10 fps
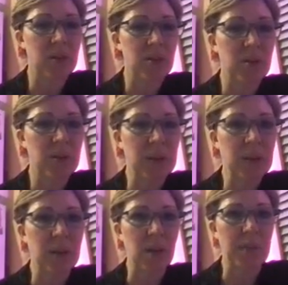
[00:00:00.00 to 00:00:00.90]

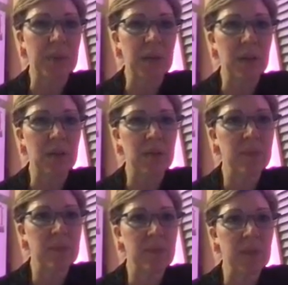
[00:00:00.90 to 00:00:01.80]
choosing a topic,
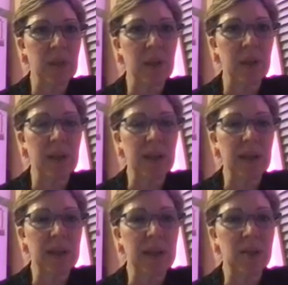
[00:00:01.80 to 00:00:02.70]

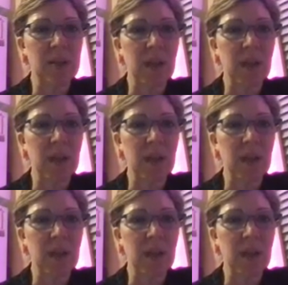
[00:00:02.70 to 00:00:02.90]
and our